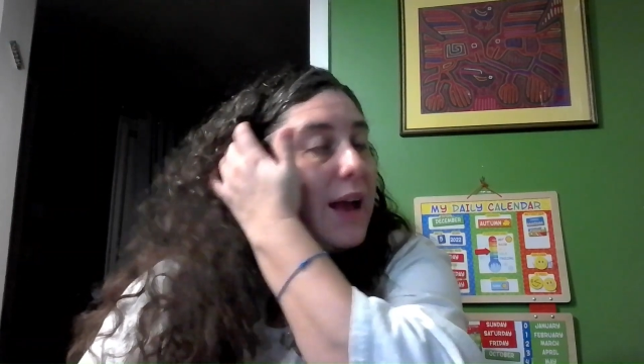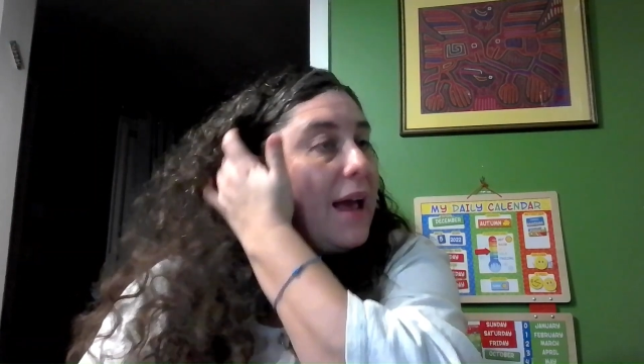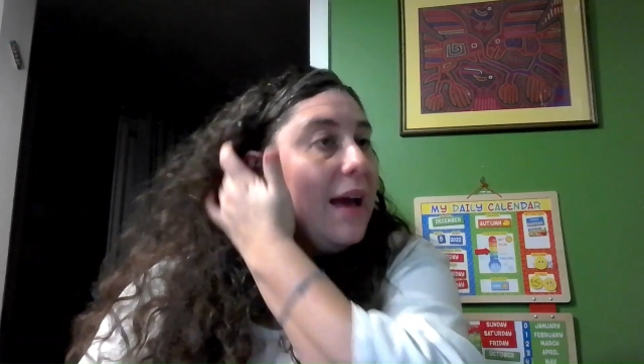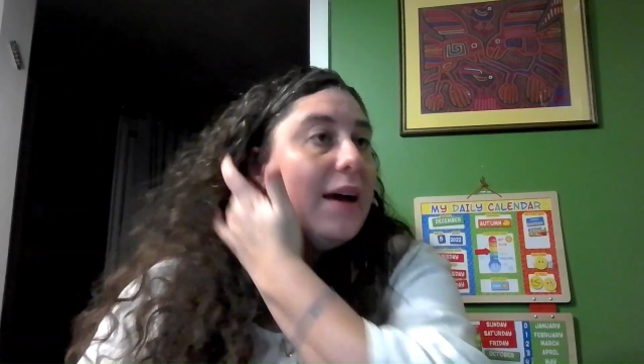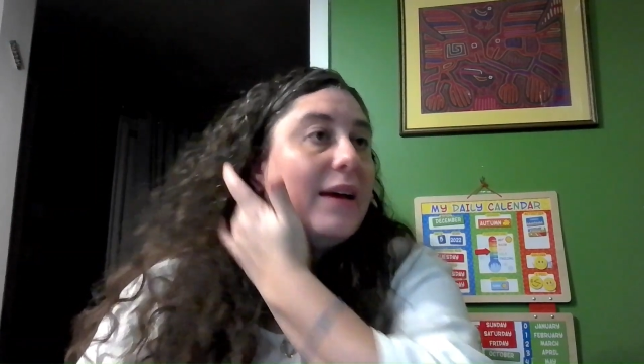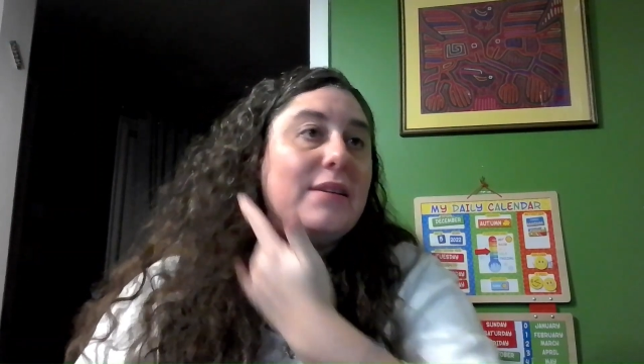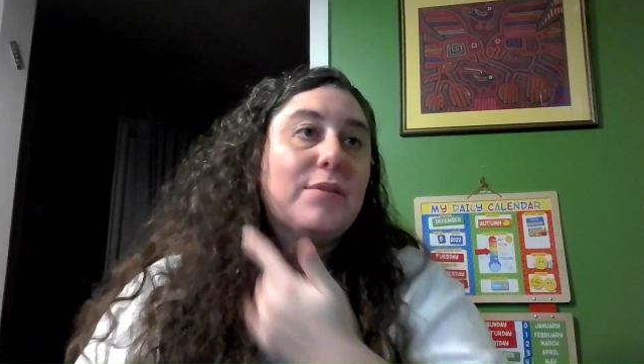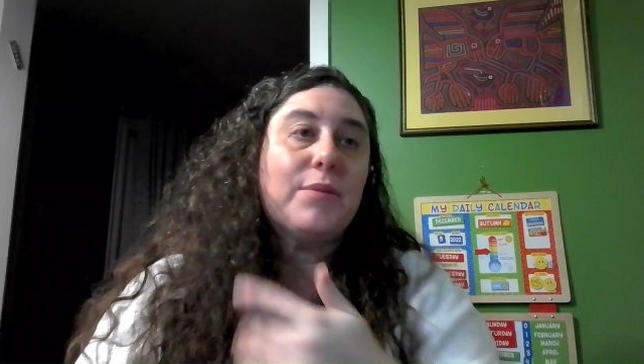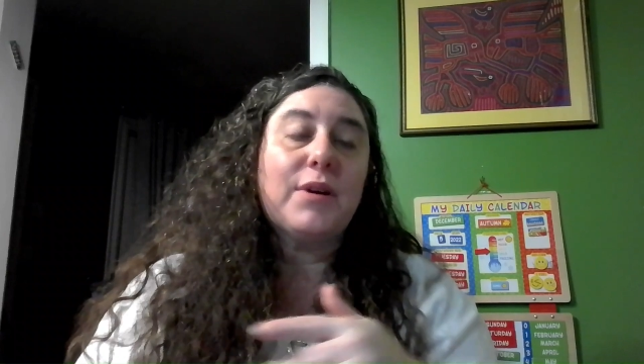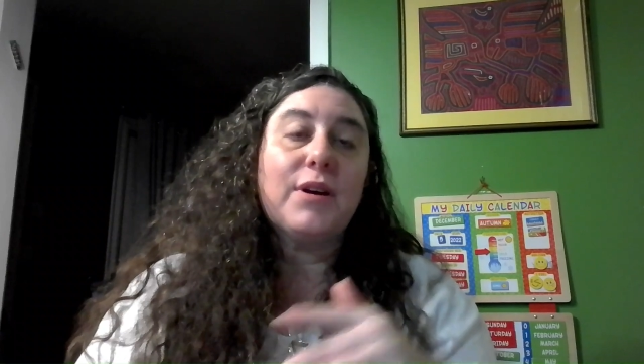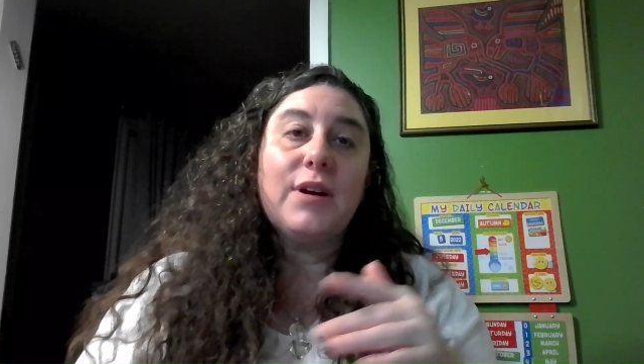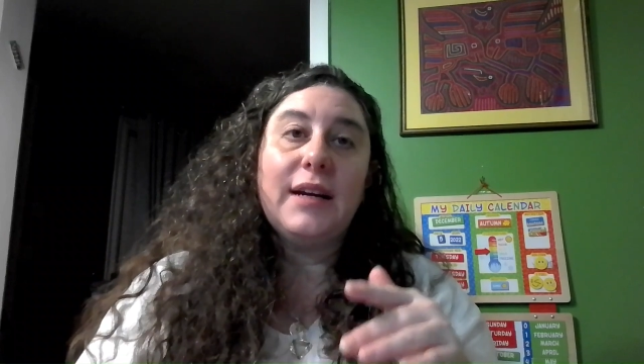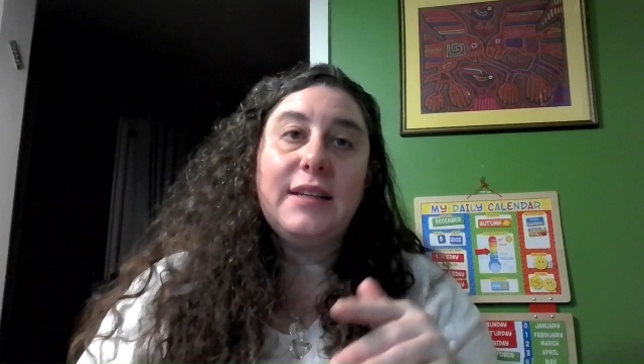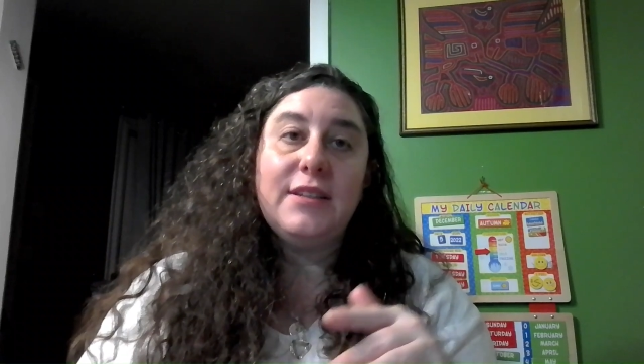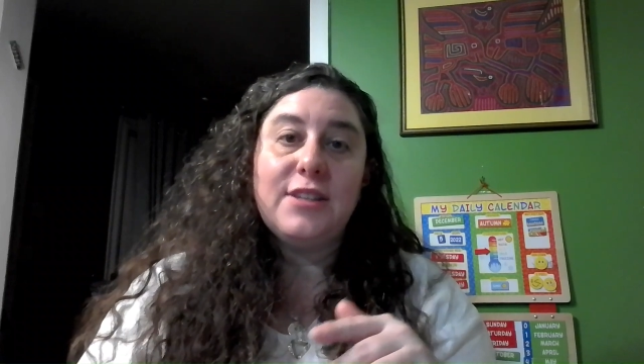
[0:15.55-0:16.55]
and I'm
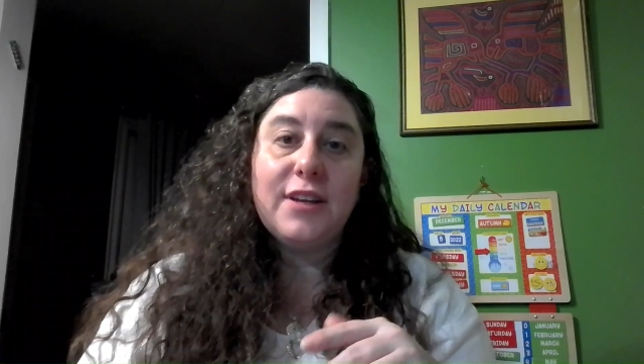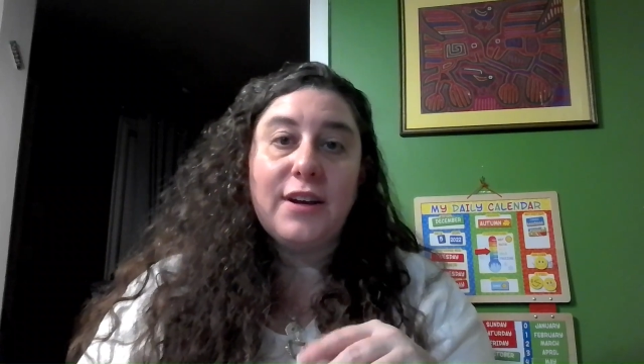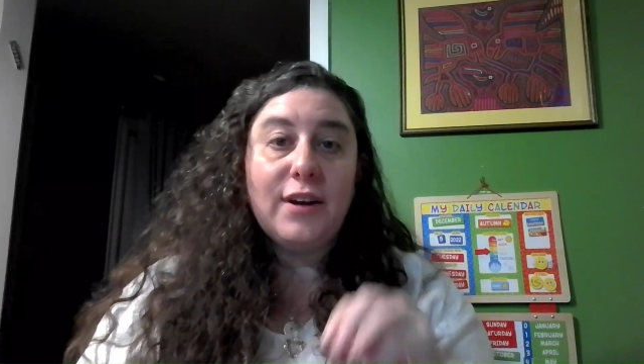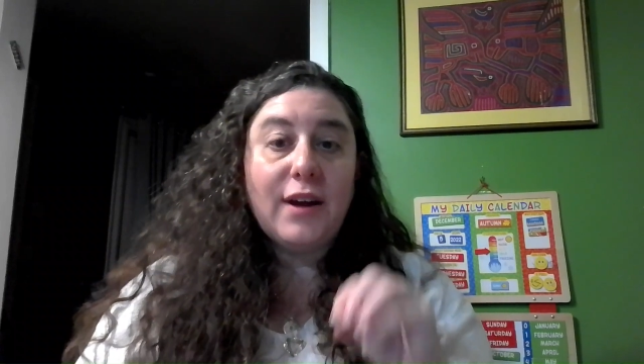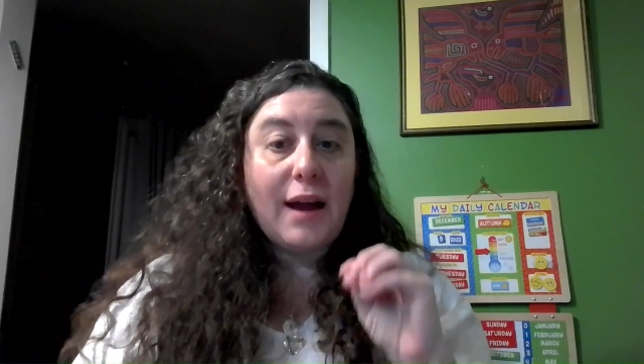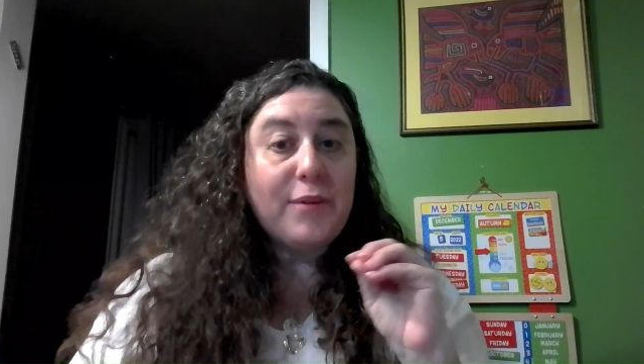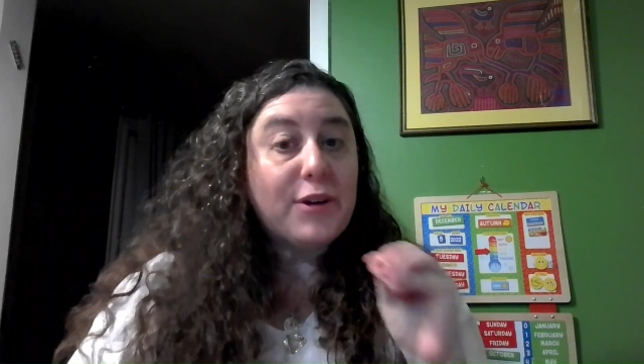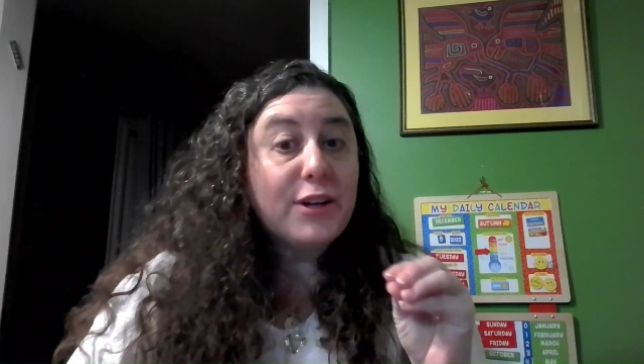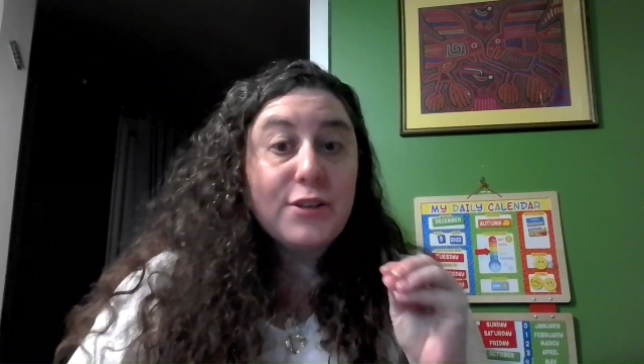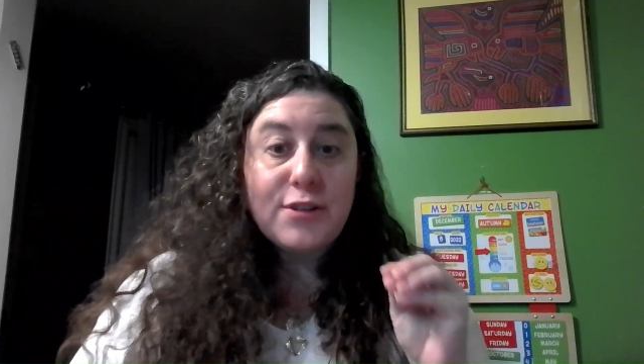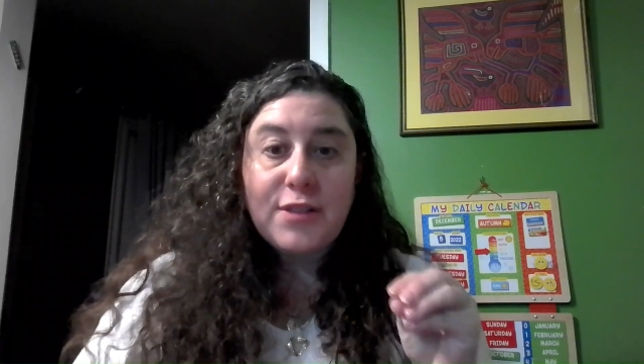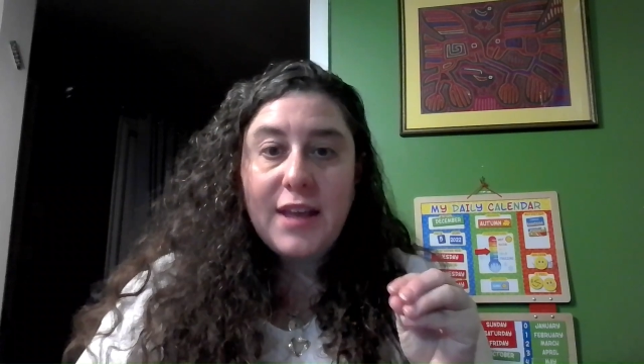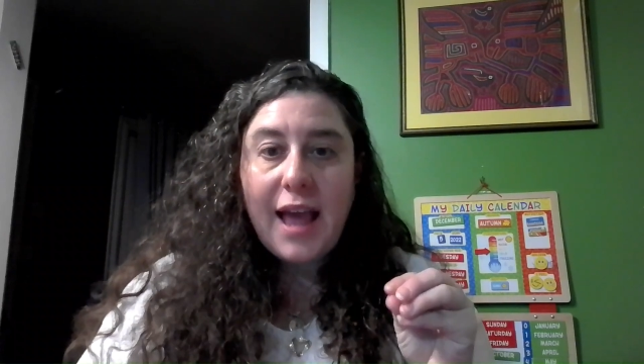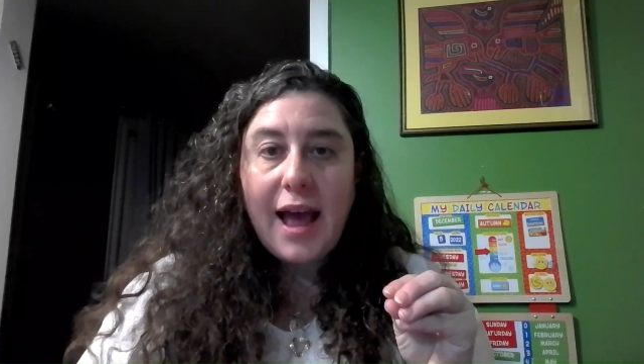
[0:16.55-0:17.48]
going to do the